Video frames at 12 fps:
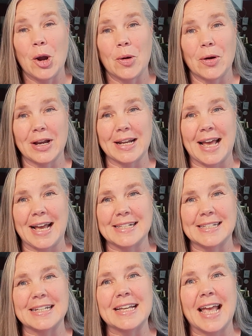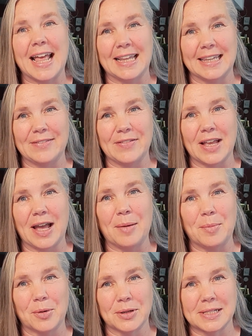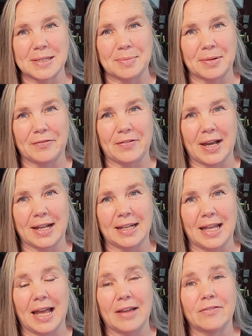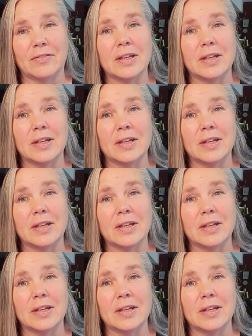organizing, and living a more simplified life.